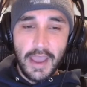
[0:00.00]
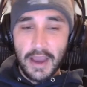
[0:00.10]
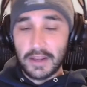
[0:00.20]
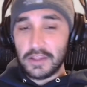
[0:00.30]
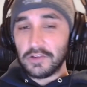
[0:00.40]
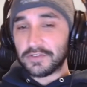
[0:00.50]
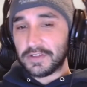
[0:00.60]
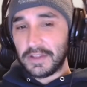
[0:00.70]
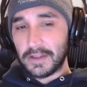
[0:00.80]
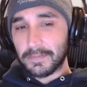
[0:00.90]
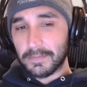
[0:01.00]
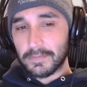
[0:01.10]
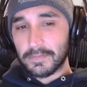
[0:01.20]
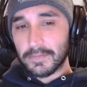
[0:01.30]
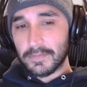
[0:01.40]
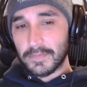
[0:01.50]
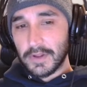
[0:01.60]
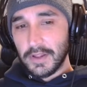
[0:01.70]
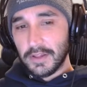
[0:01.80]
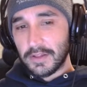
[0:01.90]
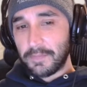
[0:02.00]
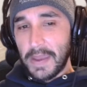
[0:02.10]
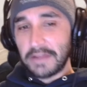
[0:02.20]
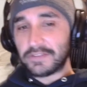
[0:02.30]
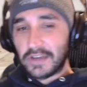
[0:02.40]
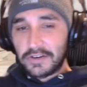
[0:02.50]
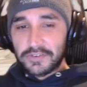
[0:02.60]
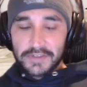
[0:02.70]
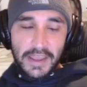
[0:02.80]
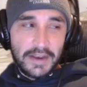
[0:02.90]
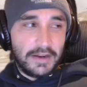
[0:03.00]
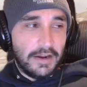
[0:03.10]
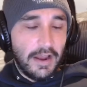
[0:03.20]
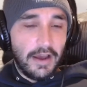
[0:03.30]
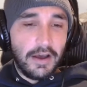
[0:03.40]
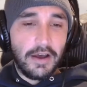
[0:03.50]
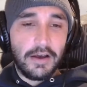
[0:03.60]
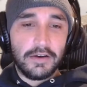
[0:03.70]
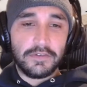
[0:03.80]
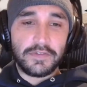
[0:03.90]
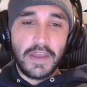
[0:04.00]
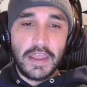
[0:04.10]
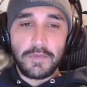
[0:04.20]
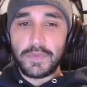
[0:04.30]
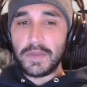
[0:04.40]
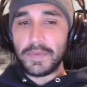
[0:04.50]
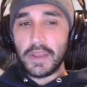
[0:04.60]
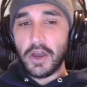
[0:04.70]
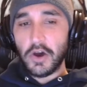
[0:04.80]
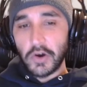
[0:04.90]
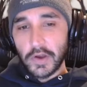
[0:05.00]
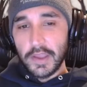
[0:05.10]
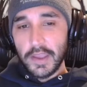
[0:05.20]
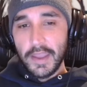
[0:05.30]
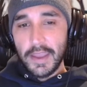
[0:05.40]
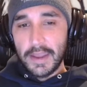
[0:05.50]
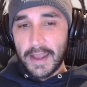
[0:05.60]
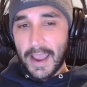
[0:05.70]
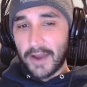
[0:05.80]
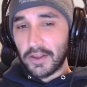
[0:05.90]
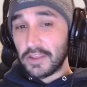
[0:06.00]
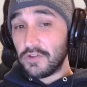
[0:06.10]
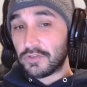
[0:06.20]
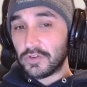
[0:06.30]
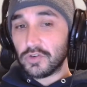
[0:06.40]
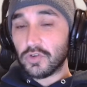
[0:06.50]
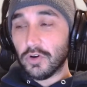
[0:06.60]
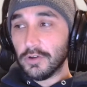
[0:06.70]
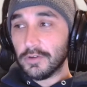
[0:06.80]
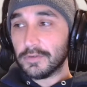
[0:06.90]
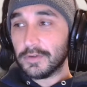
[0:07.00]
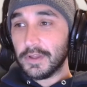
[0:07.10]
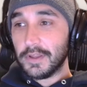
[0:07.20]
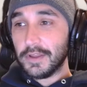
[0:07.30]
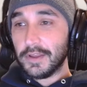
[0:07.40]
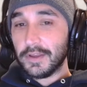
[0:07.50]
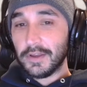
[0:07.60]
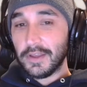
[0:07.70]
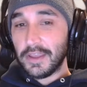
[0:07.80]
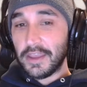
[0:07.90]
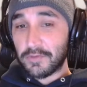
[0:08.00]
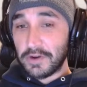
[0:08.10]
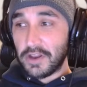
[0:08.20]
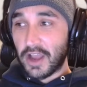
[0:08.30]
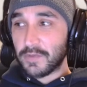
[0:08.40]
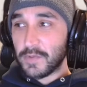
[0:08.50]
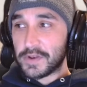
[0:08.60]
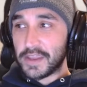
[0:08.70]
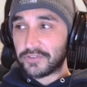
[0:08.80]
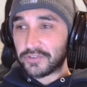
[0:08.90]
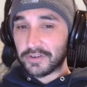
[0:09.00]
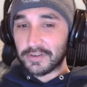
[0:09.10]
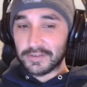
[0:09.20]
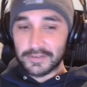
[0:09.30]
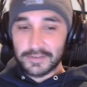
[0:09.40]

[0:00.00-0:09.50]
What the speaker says: how to use Steam, the basic understanding of a PBO, and how to use Google, and read documentation.